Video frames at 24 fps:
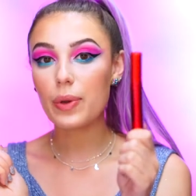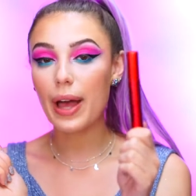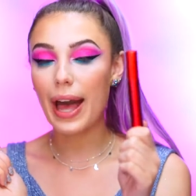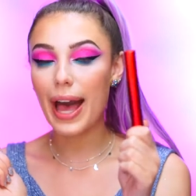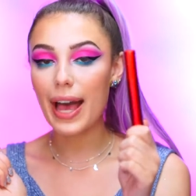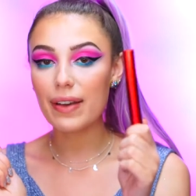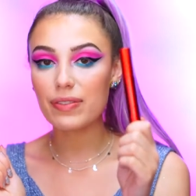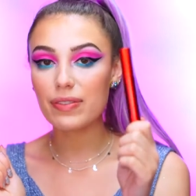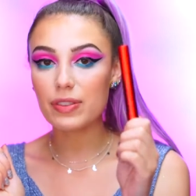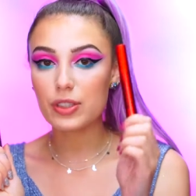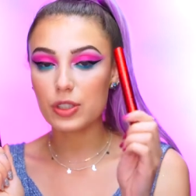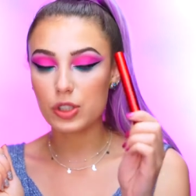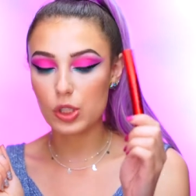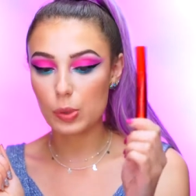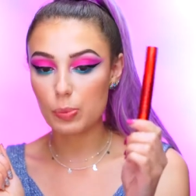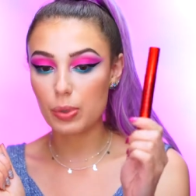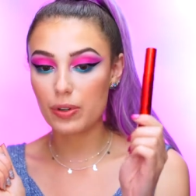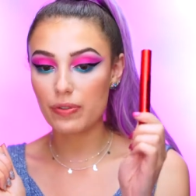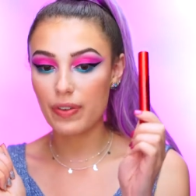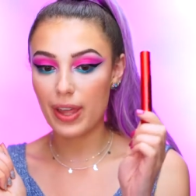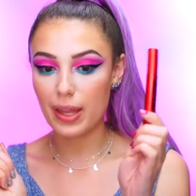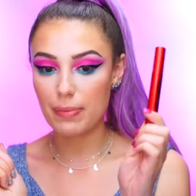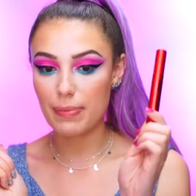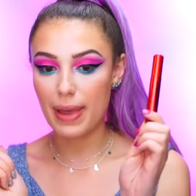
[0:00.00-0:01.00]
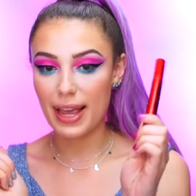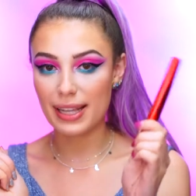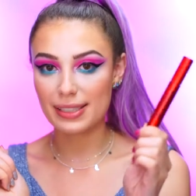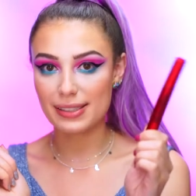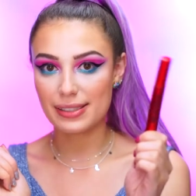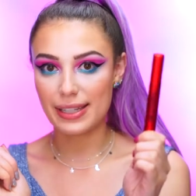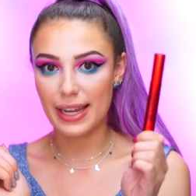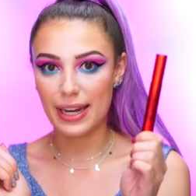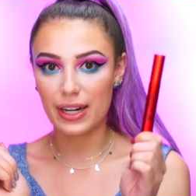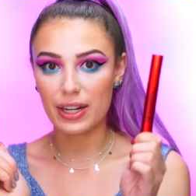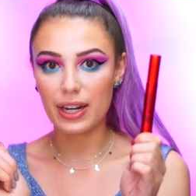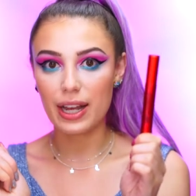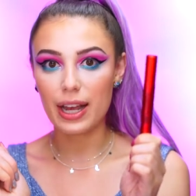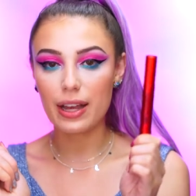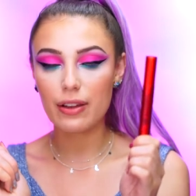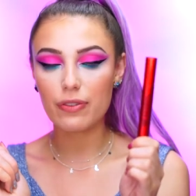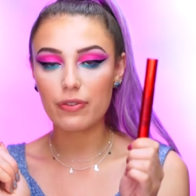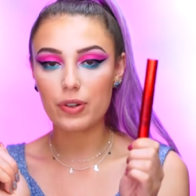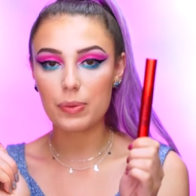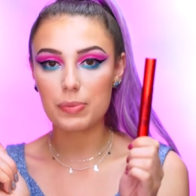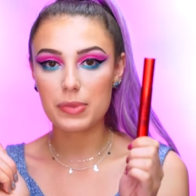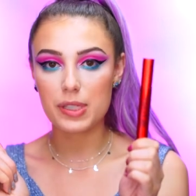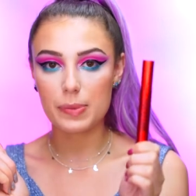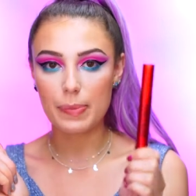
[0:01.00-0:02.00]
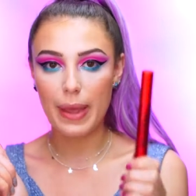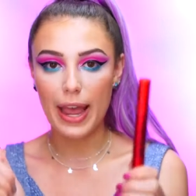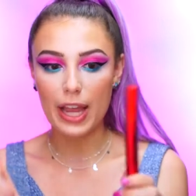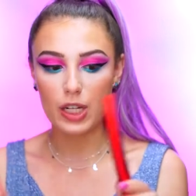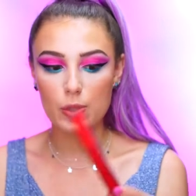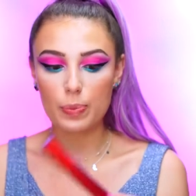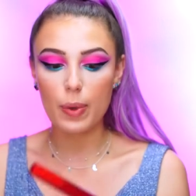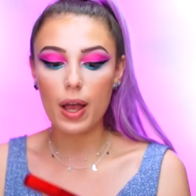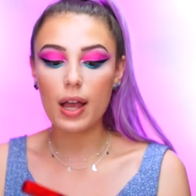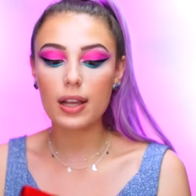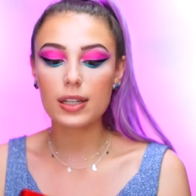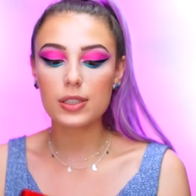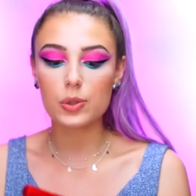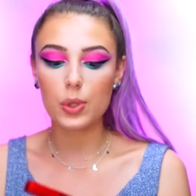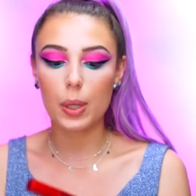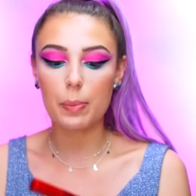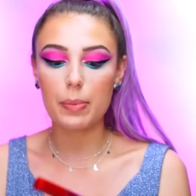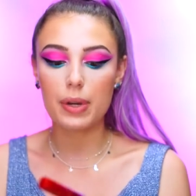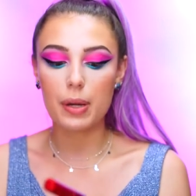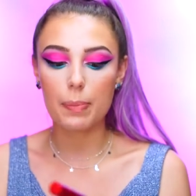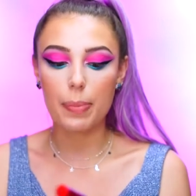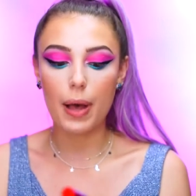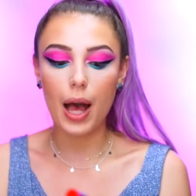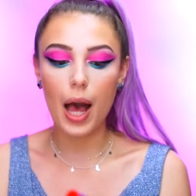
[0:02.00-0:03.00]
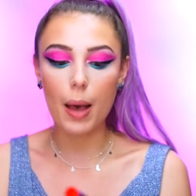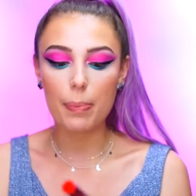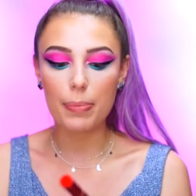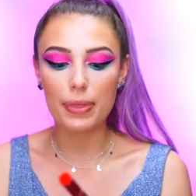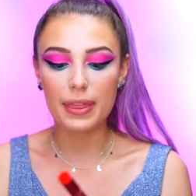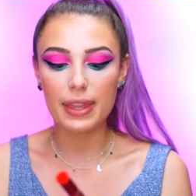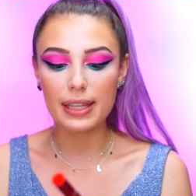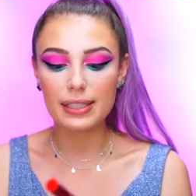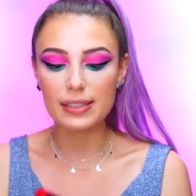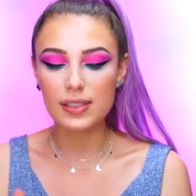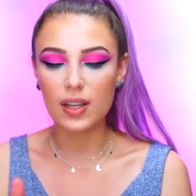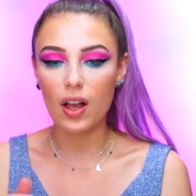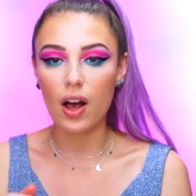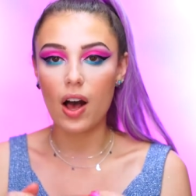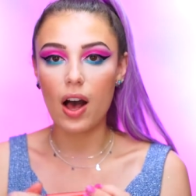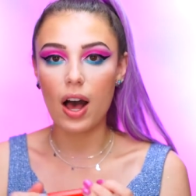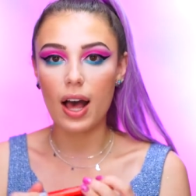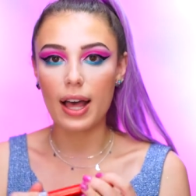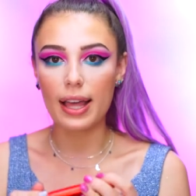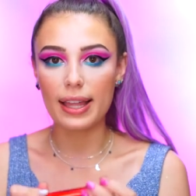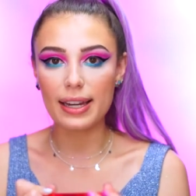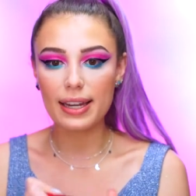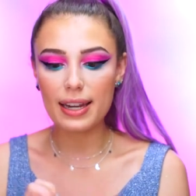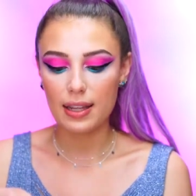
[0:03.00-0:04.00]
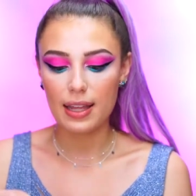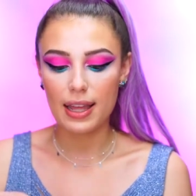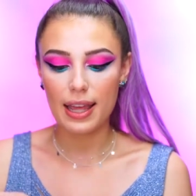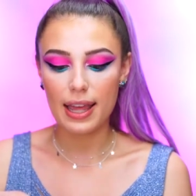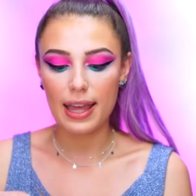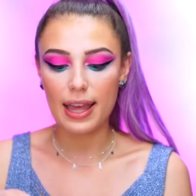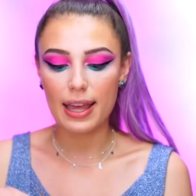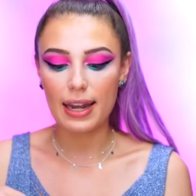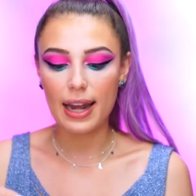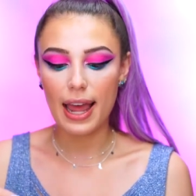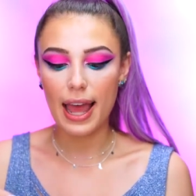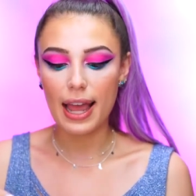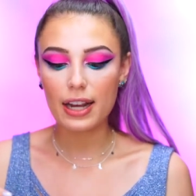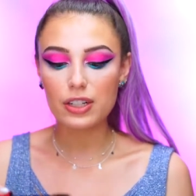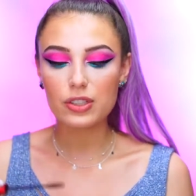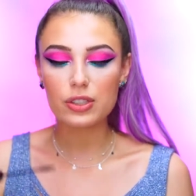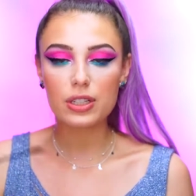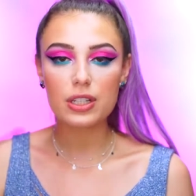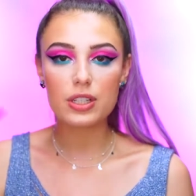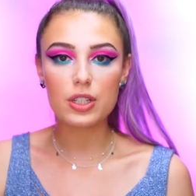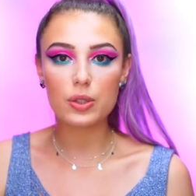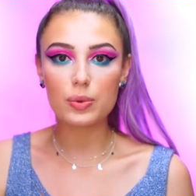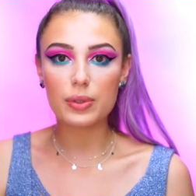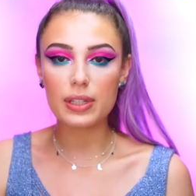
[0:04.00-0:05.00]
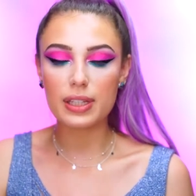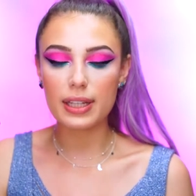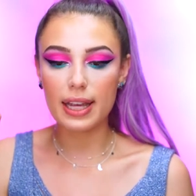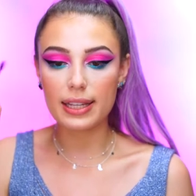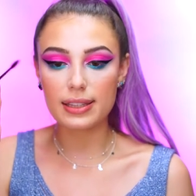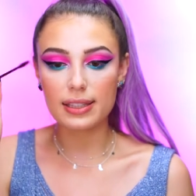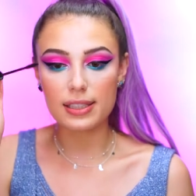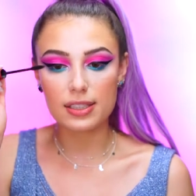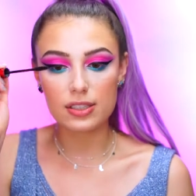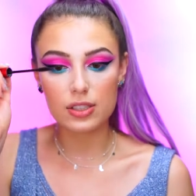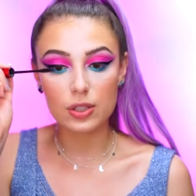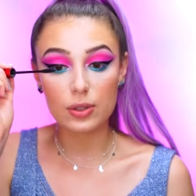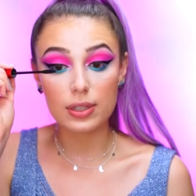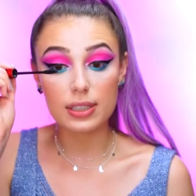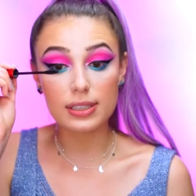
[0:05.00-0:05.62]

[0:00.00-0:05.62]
have the Superfan mascara from Smashbox. So I'm gonna pop this on and I actually do really like this too.